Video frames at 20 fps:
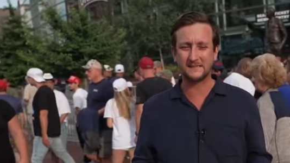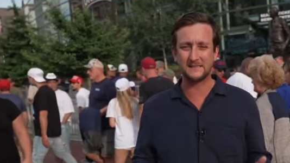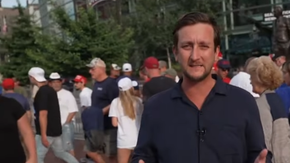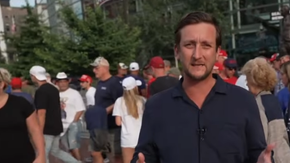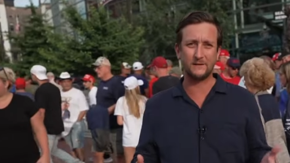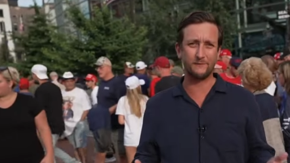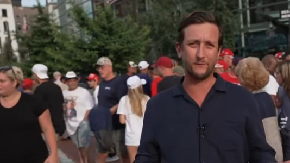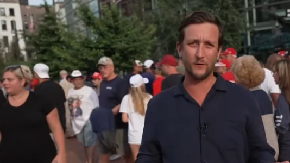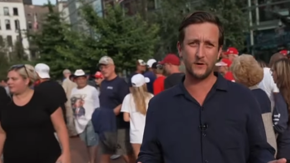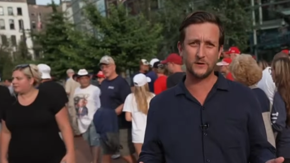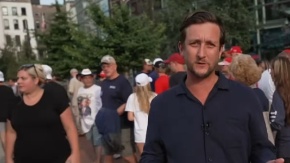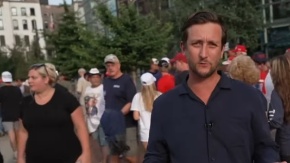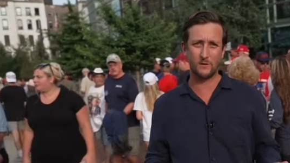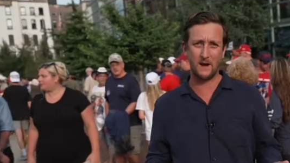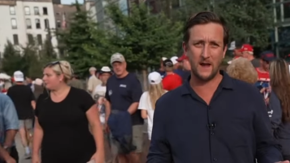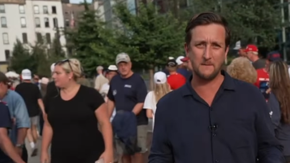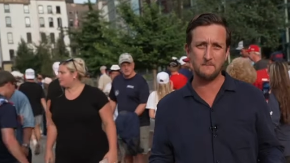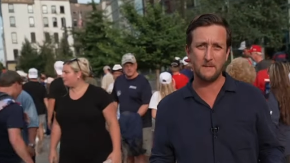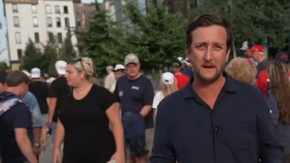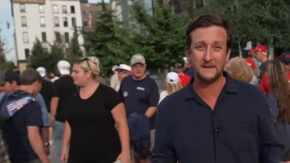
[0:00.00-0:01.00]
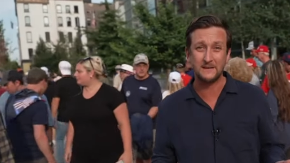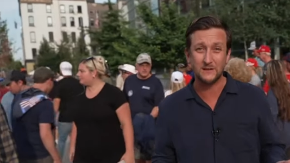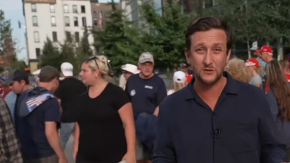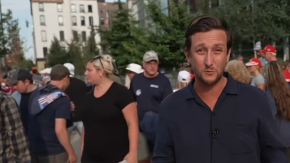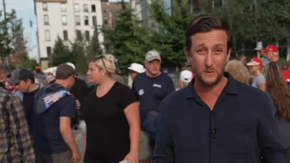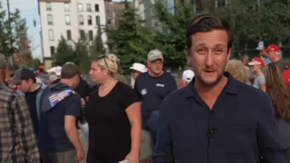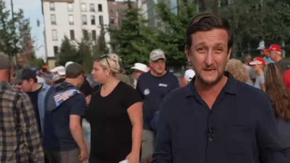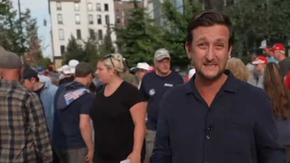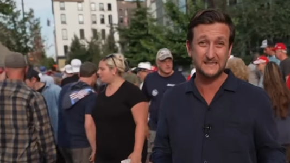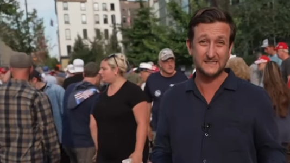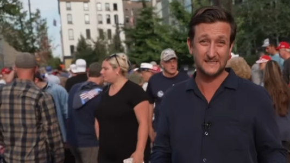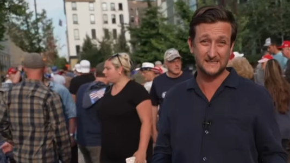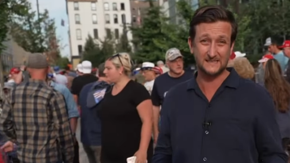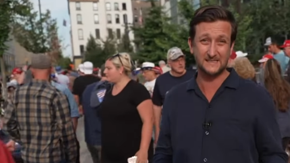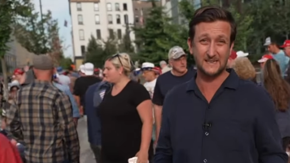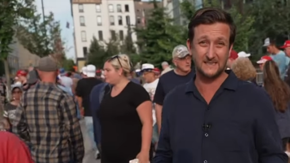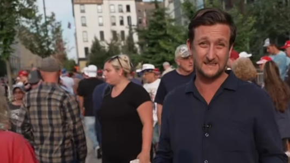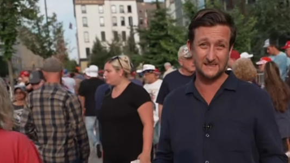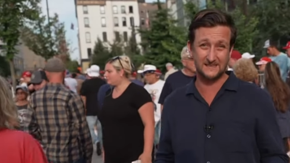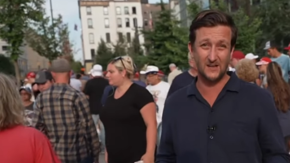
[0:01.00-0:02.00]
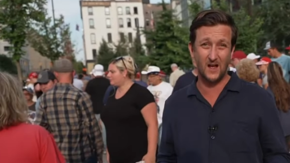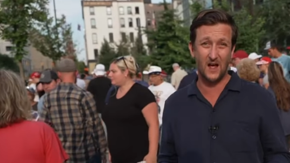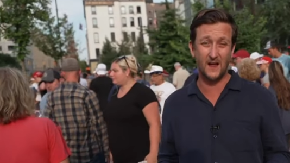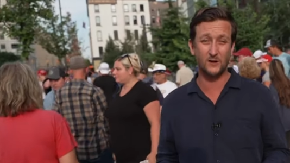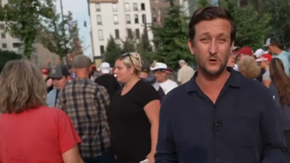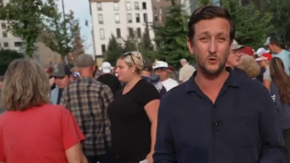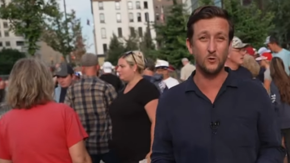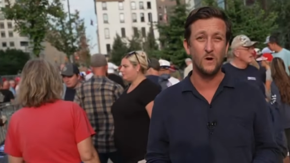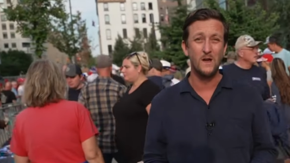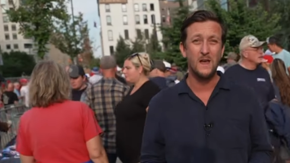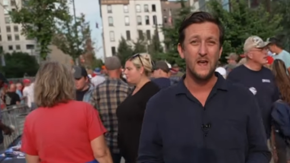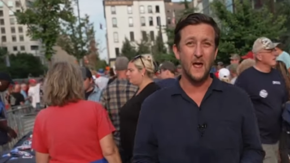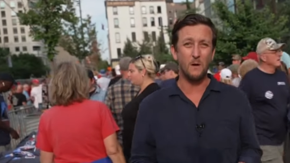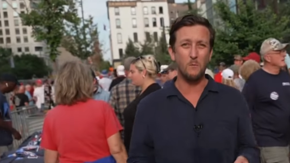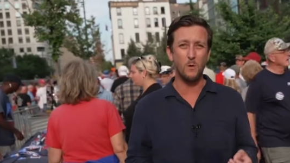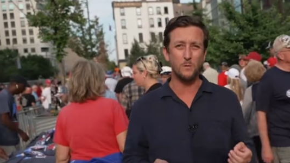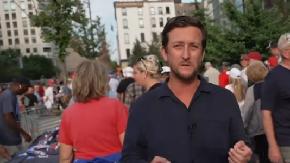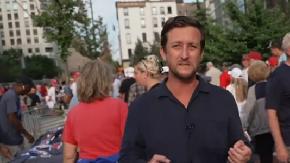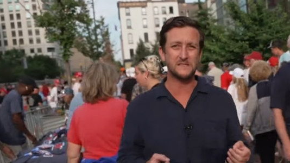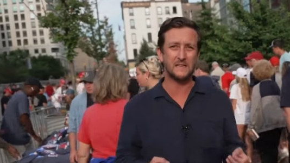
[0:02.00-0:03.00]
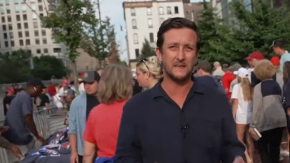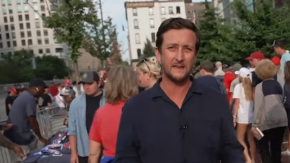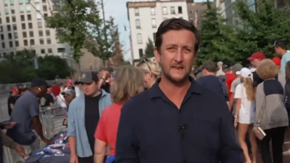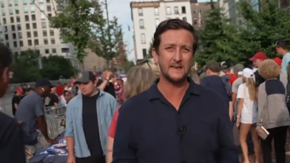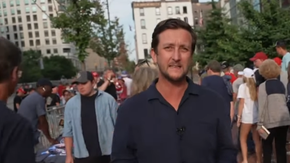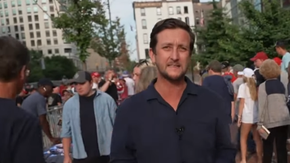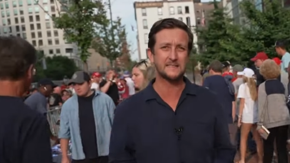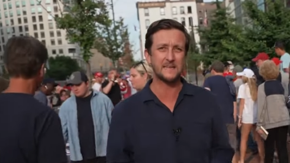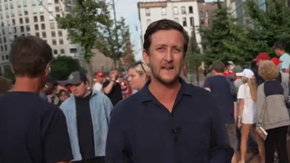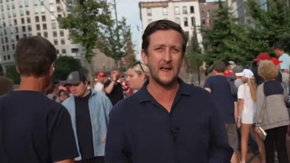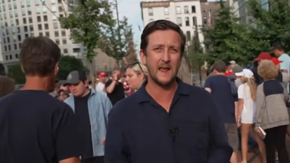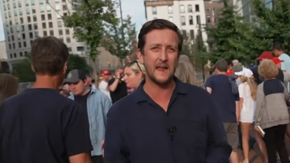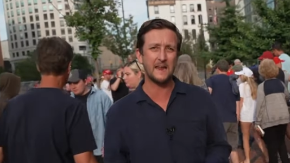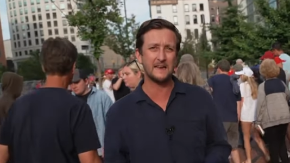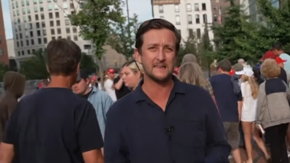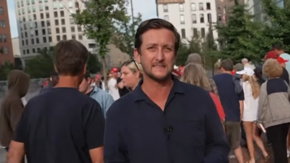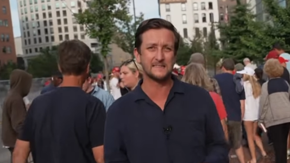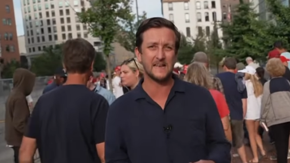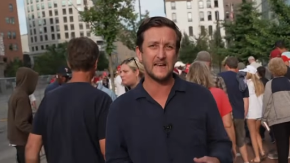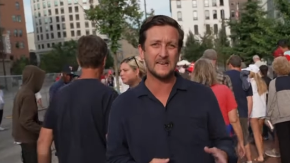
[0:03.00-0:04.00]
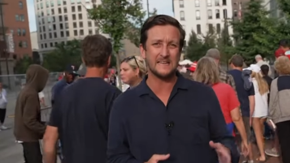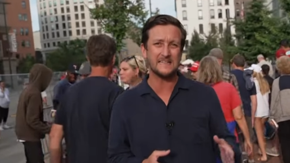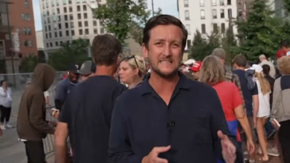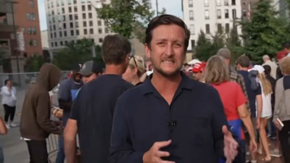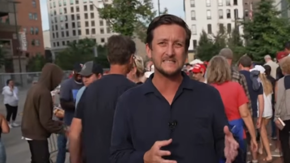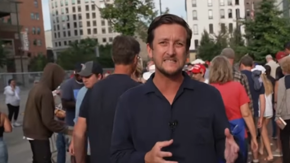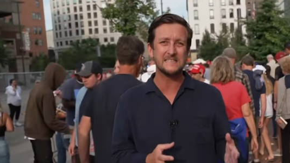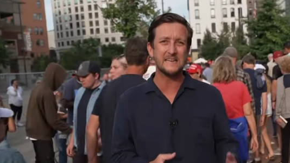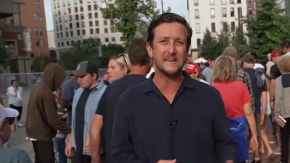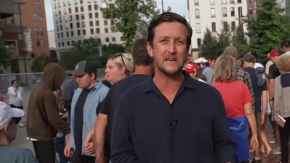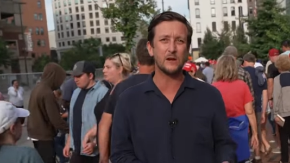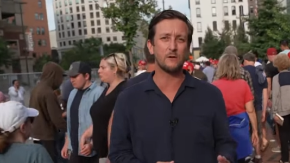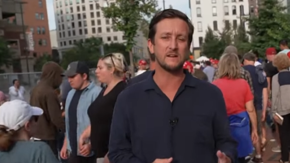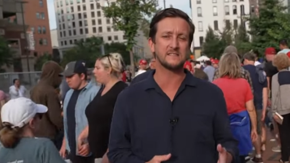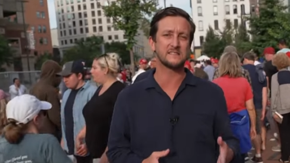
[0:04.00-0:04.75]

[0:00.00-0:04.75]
since he first ran back in the 2016 cycle. And what was clear today is that his near